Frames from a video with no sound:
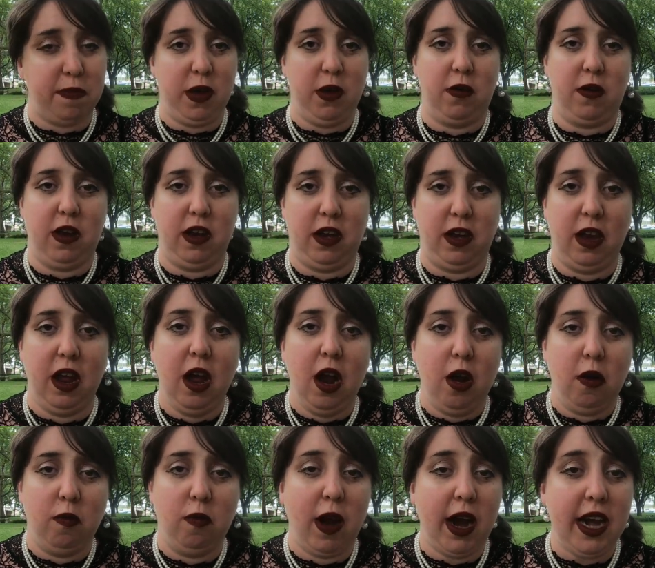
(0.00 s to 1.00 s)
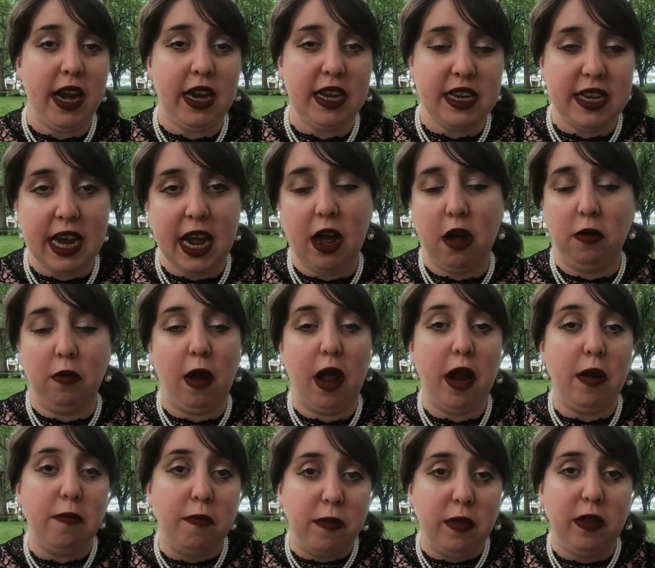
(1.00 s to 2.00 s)
you can write it down.
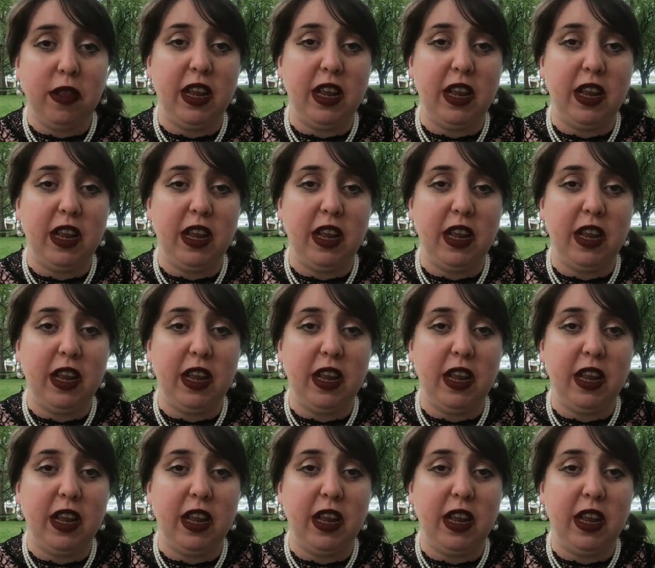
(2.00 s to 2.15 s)
And